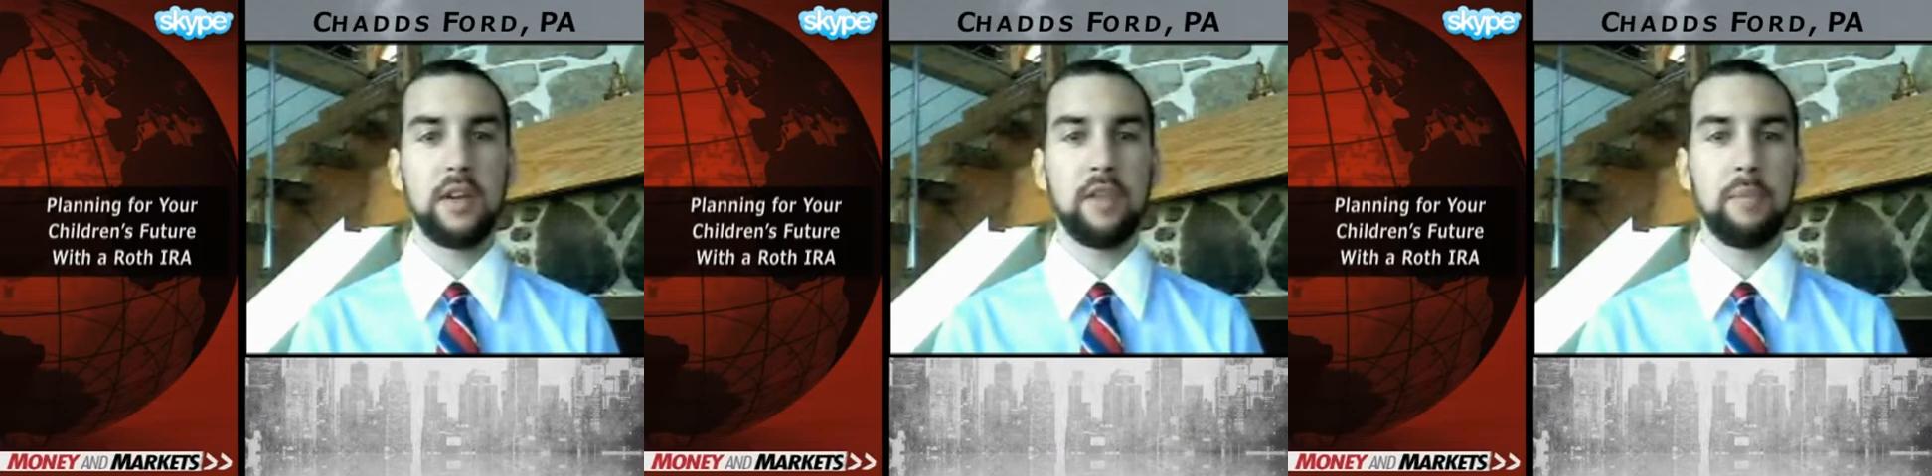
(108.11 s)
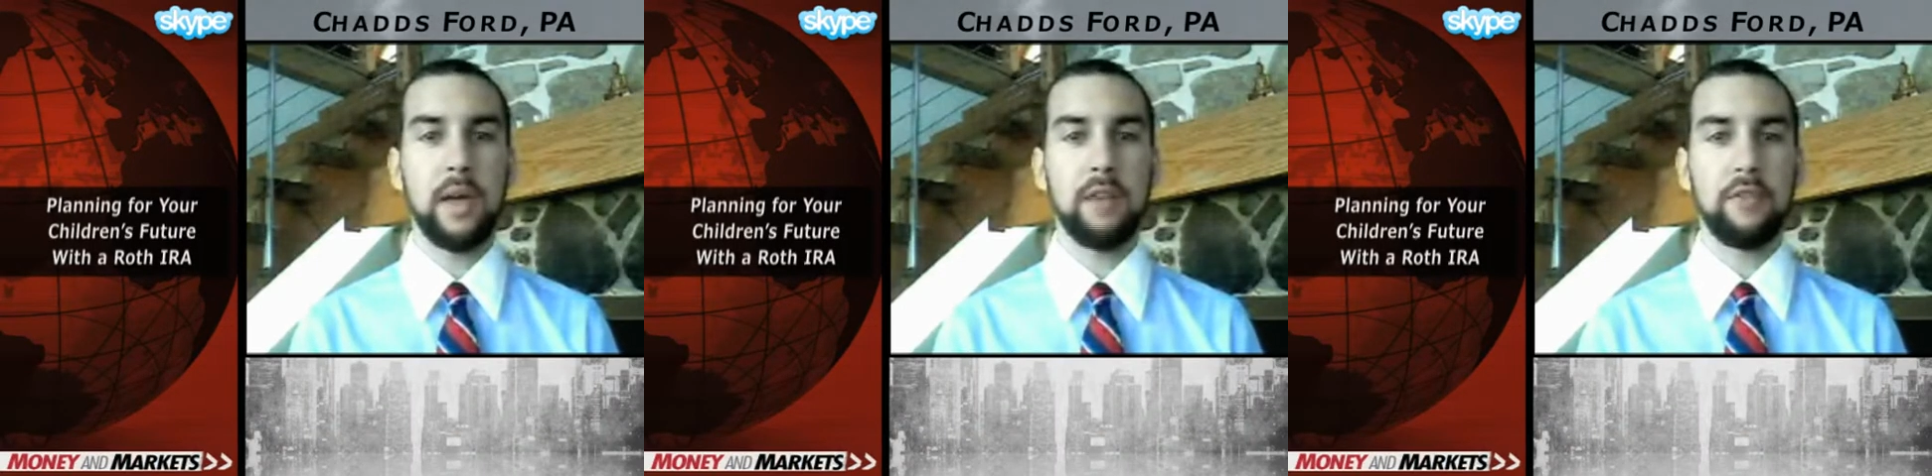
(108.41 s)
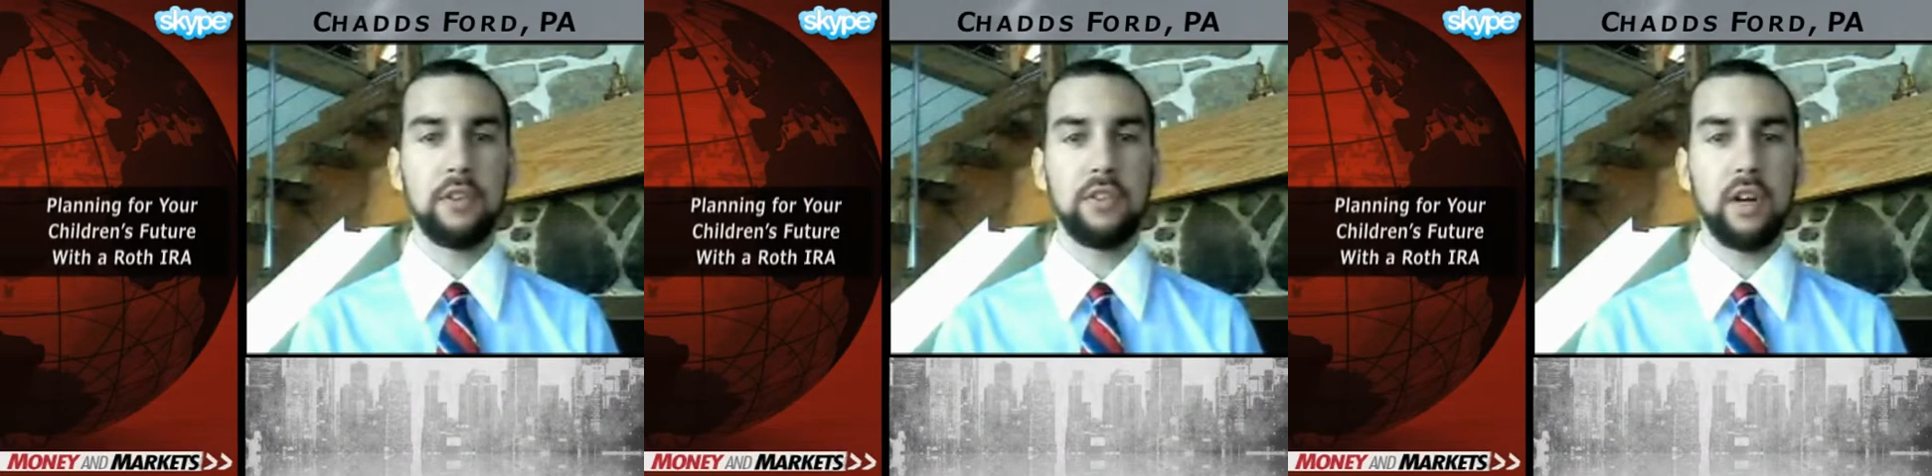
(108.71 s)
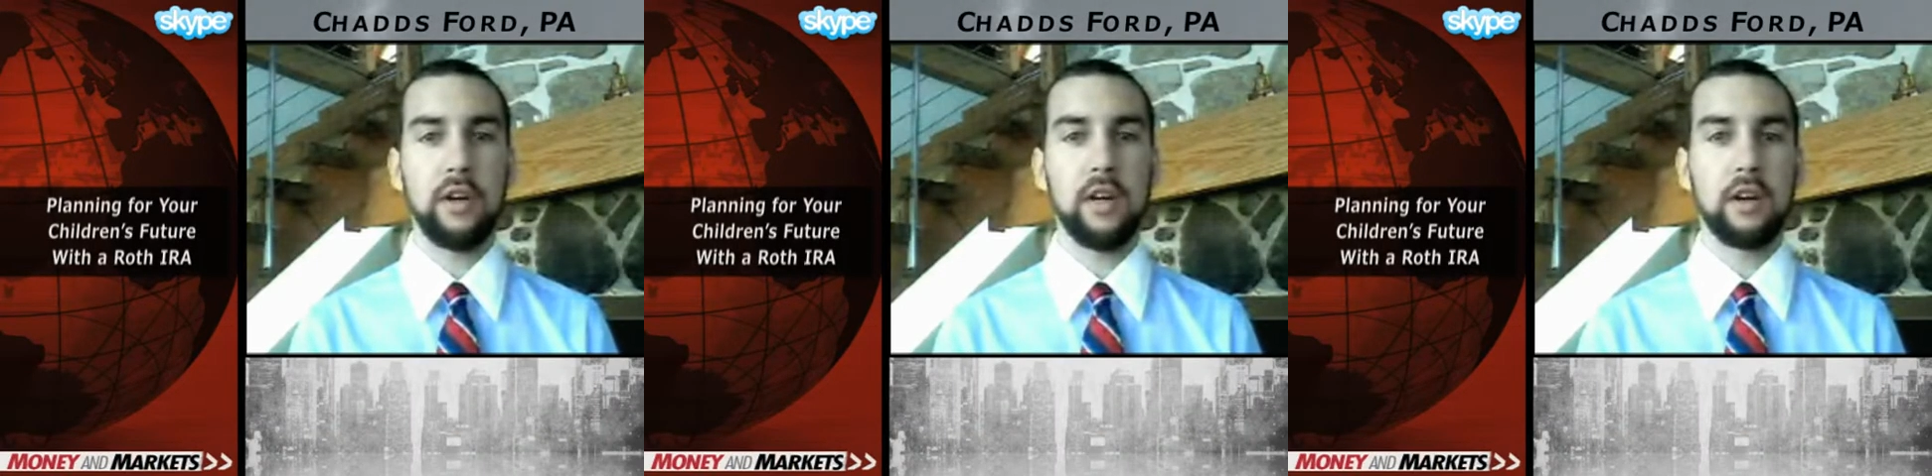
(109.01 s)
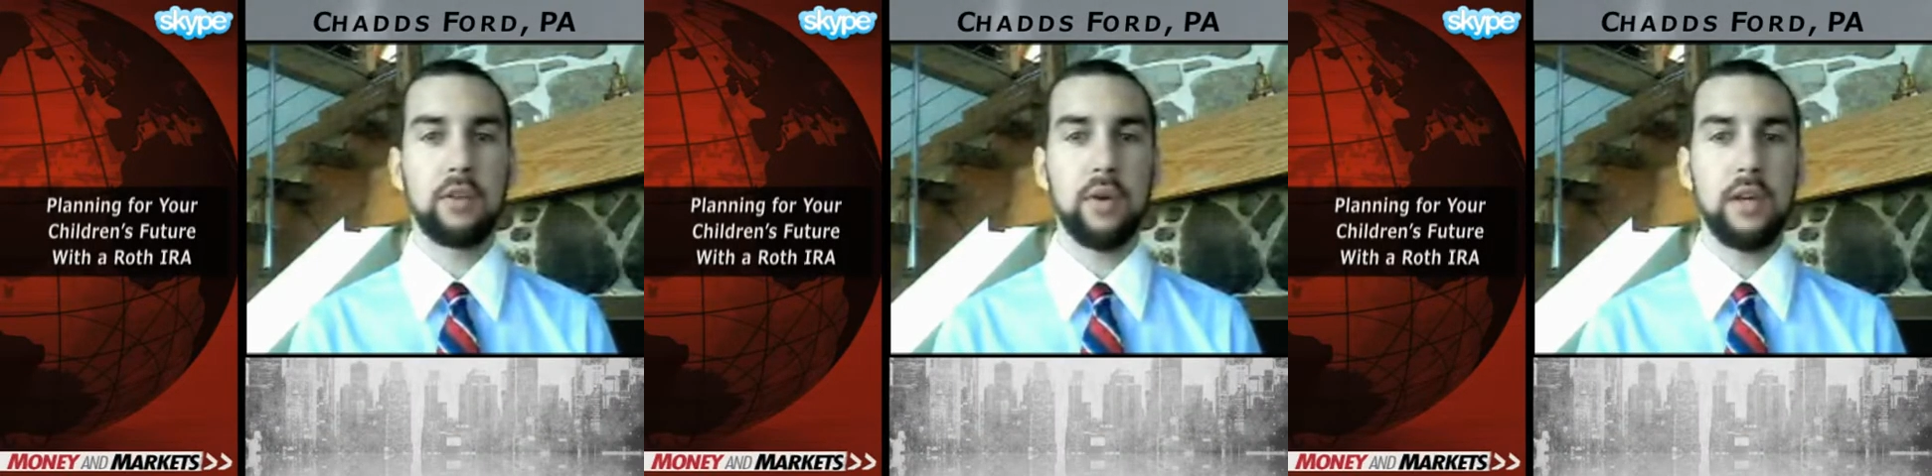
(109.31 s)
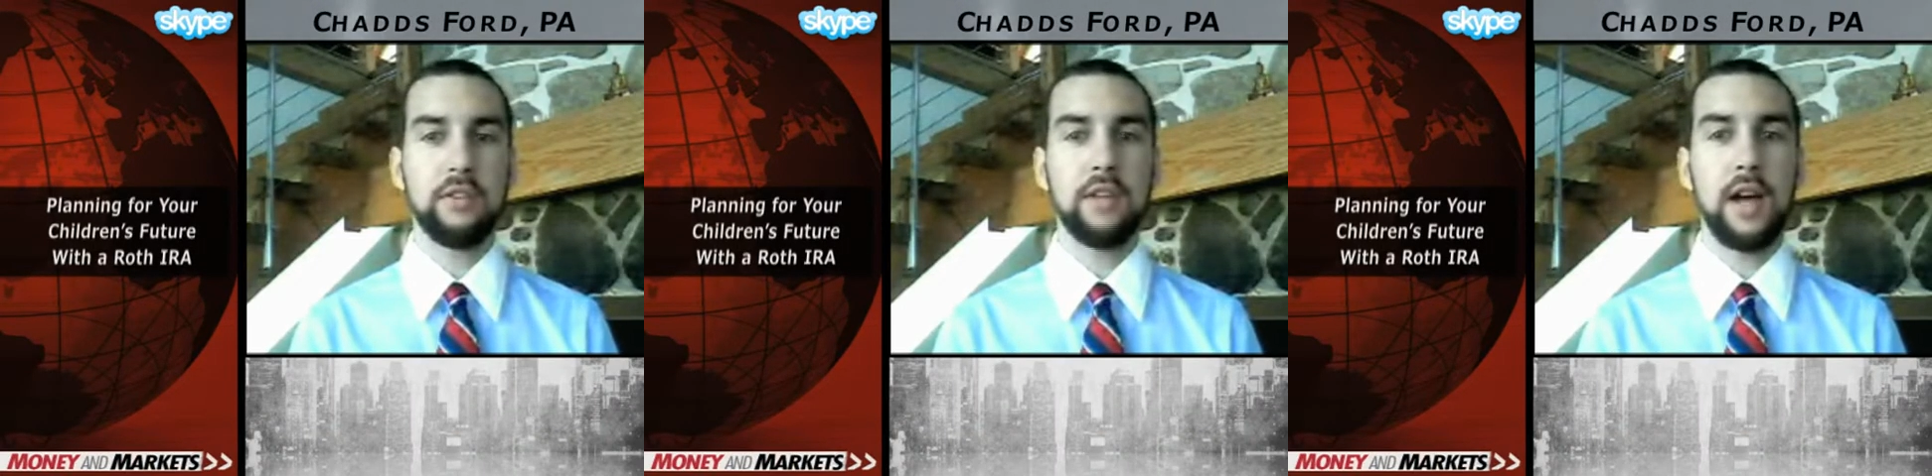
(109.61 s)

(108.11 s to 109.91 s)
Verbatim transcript: if the beneficiary agrees